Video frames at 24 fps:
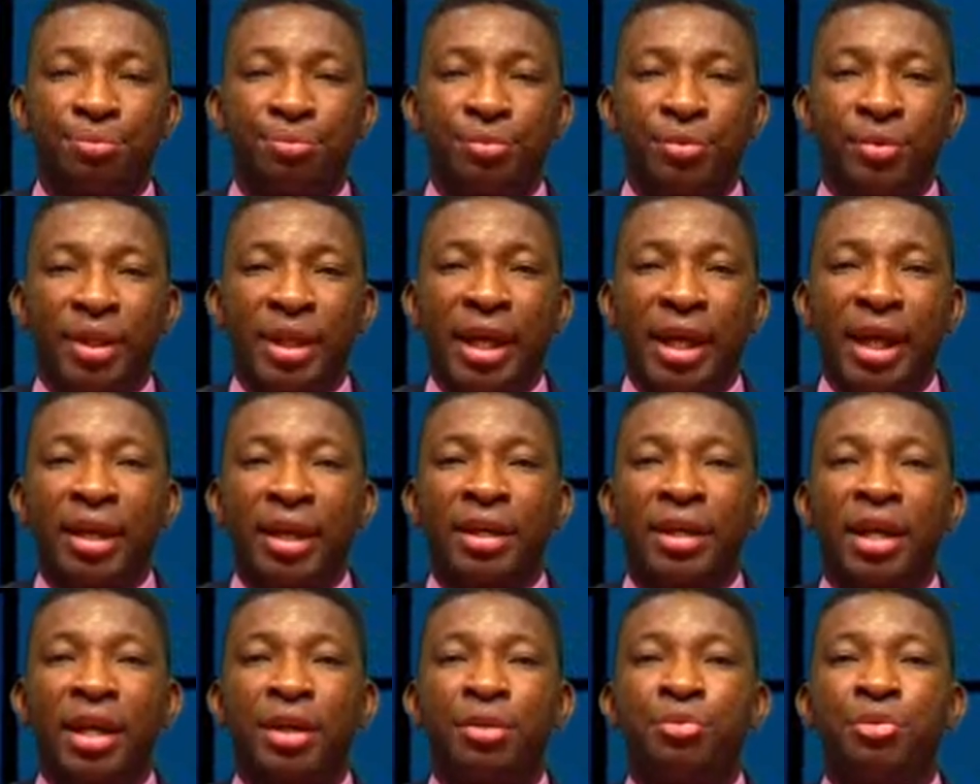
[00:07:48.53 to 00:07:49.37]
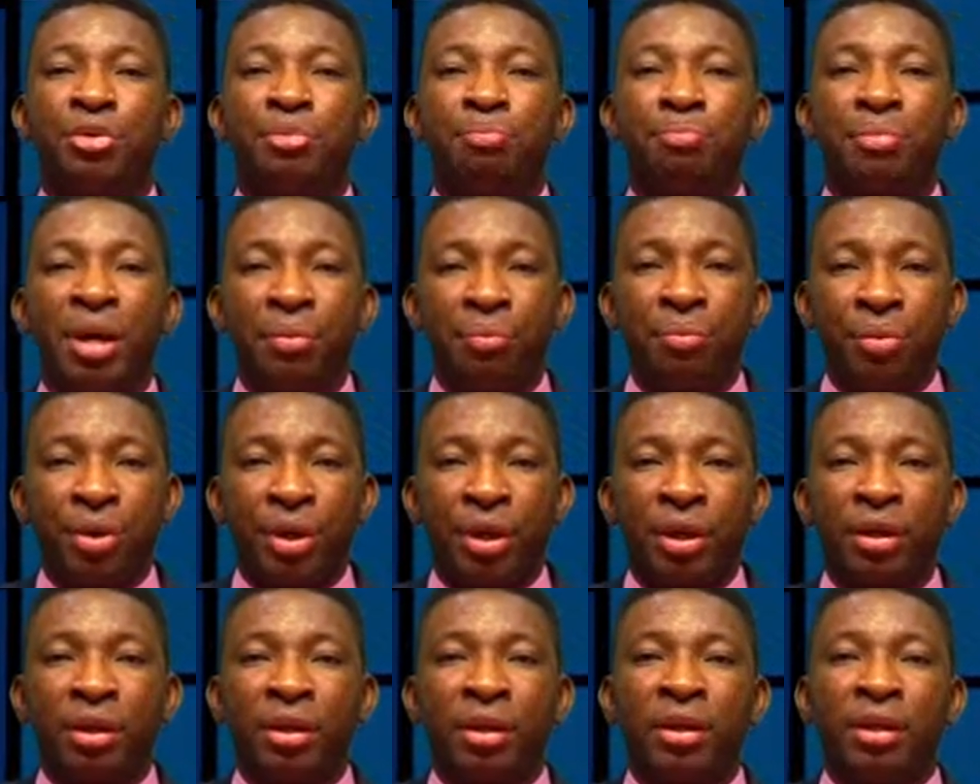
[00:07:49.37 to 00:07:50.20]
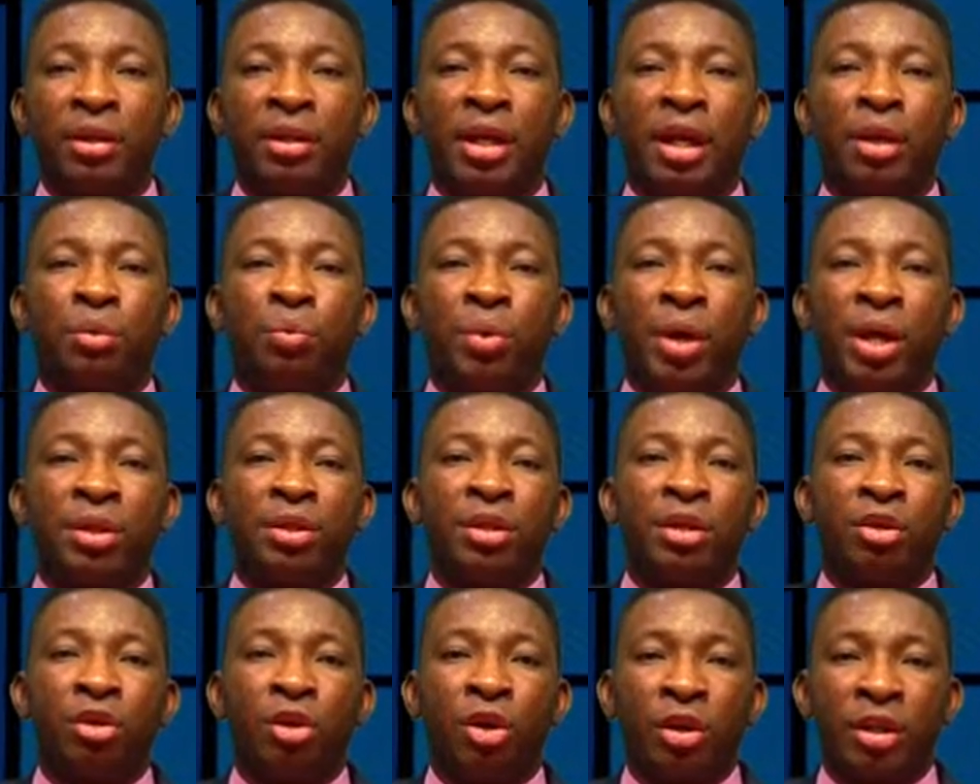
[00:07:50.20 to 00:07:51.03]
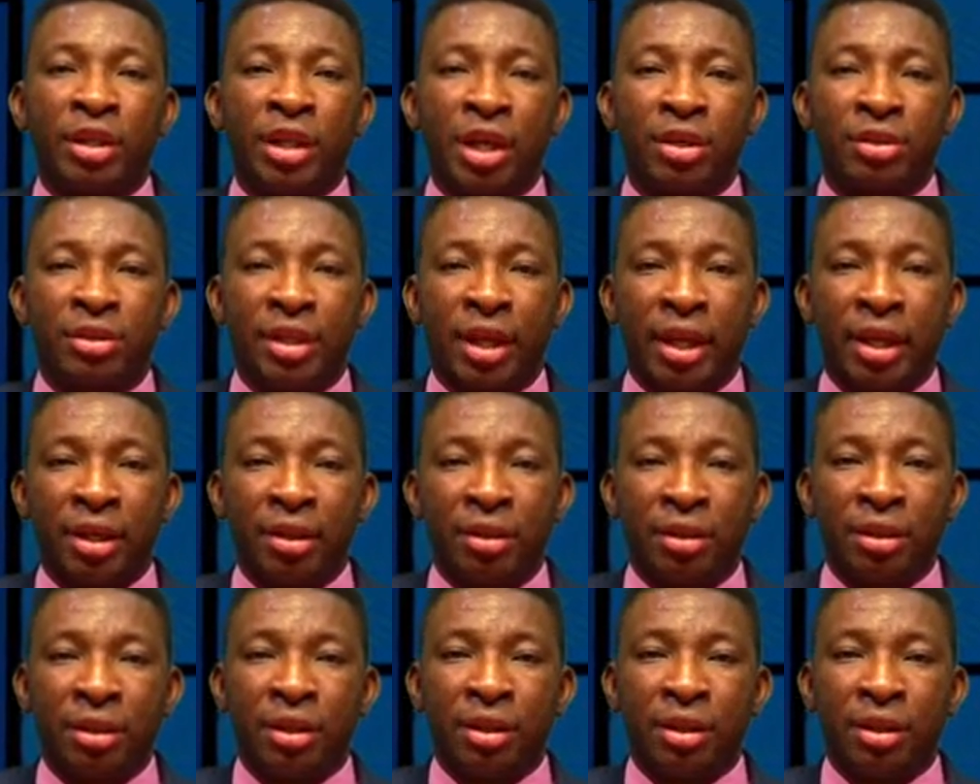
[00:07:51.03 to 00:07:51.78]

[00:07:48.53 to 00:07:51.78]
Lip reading: He added that remembering that when the lockdown started,